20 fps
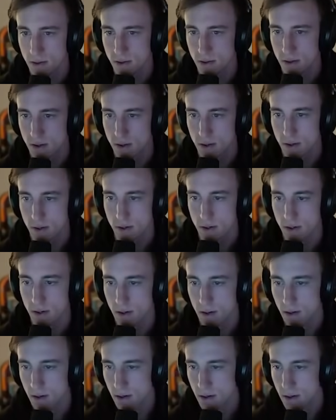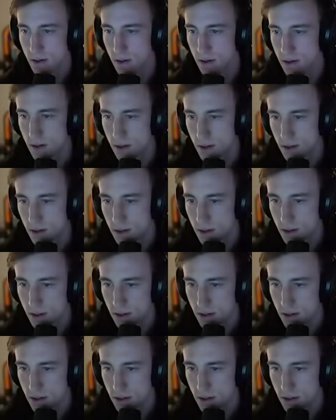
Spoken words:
Nobody speaks.